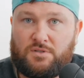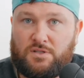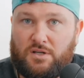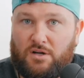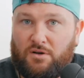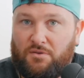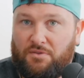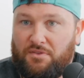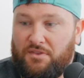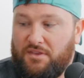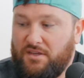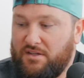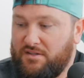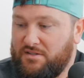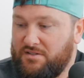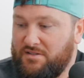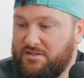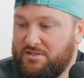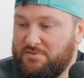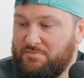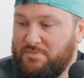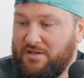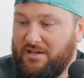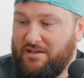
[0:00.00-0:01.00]
So this
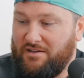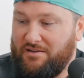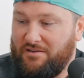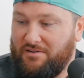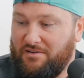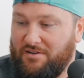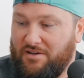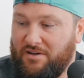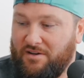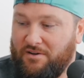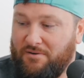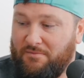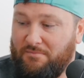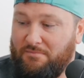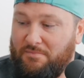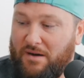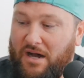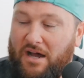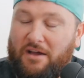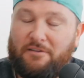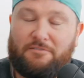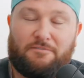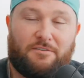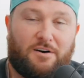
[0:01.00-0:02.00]
has been
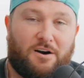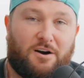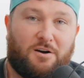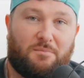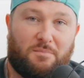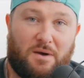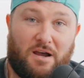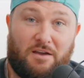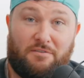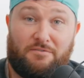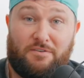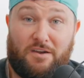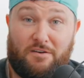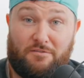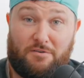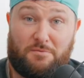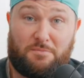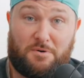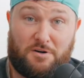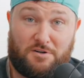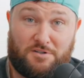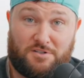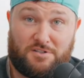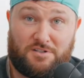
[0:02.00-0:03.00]
by far my favorite
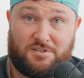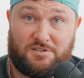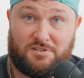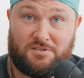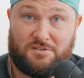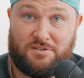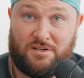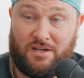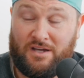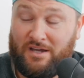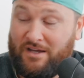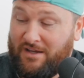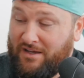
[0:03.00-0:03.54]
purchase.